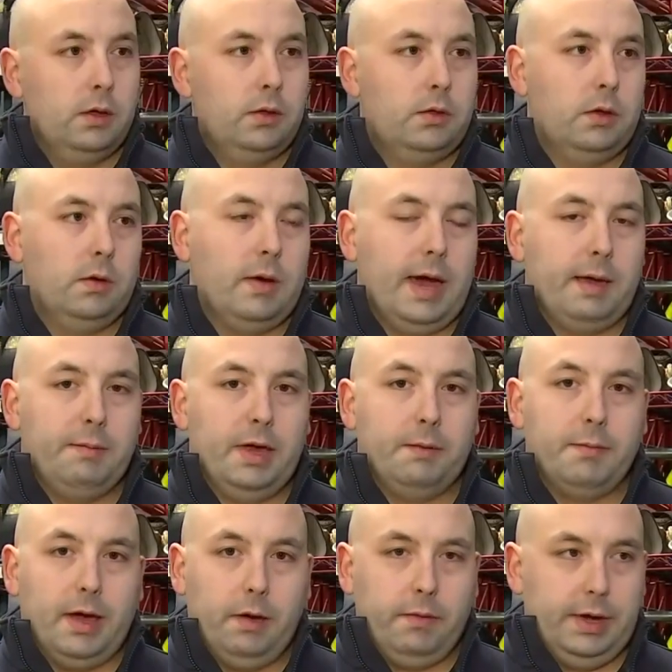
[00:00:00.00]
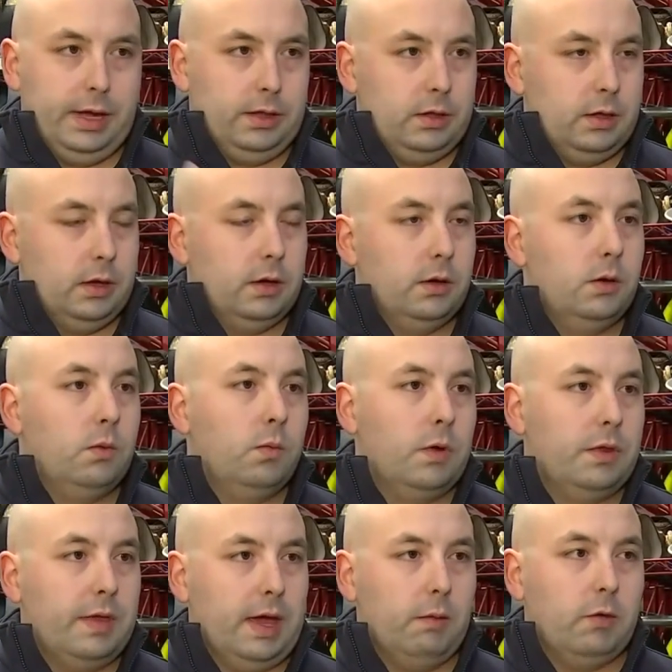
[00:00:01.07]
So I made my way to
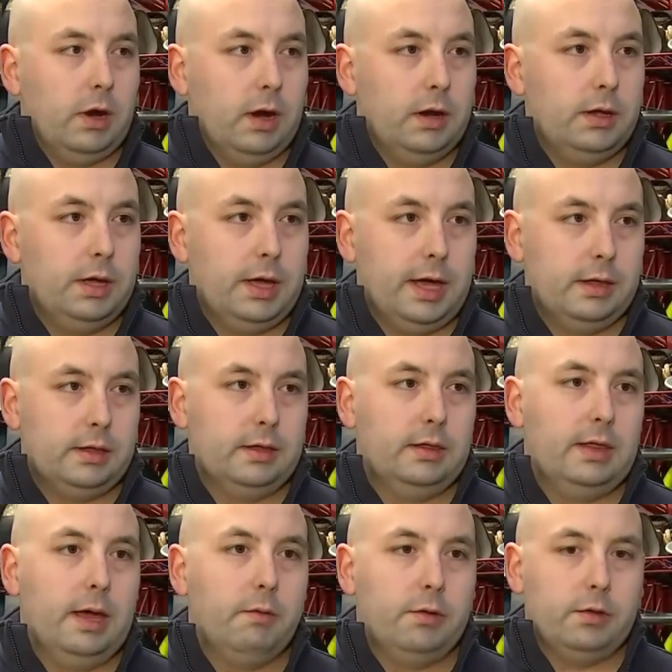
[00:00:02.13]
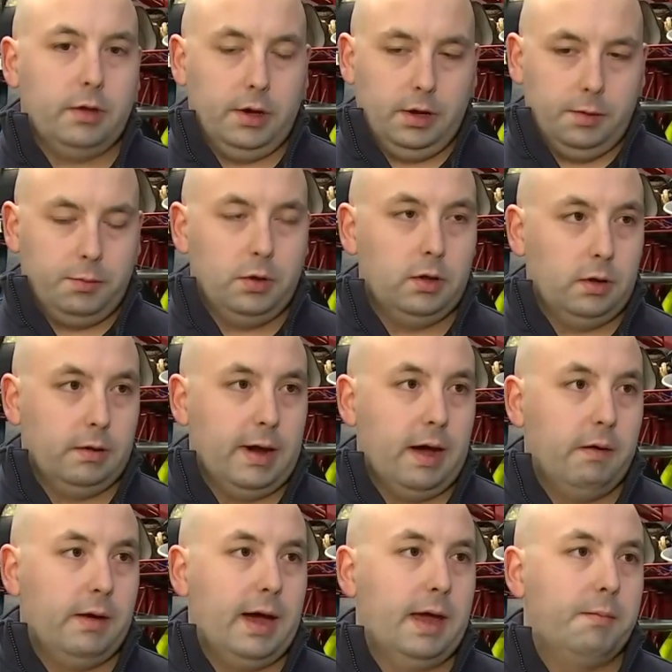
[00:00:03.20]
where they were. As they were starting to pull her
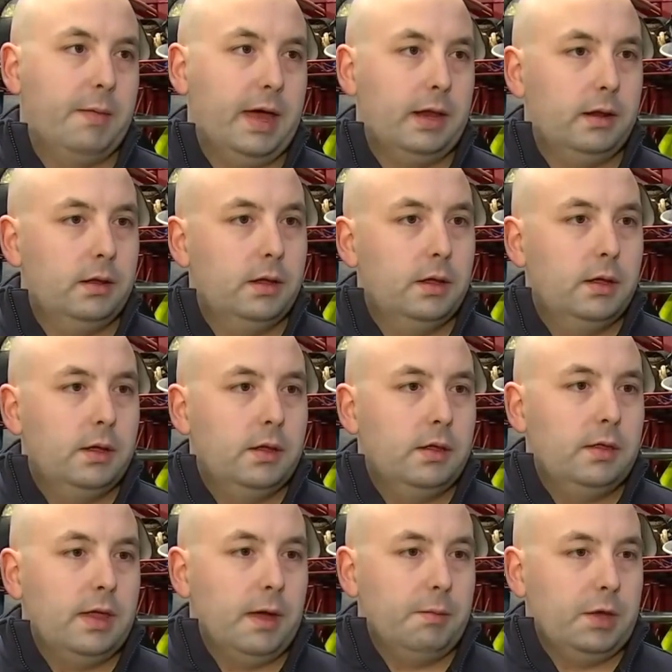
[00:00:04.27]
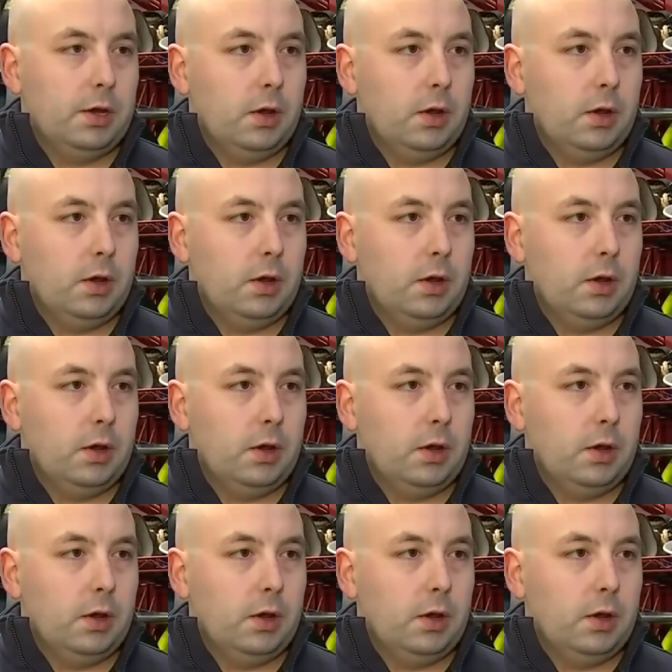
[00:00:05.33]
out, I met them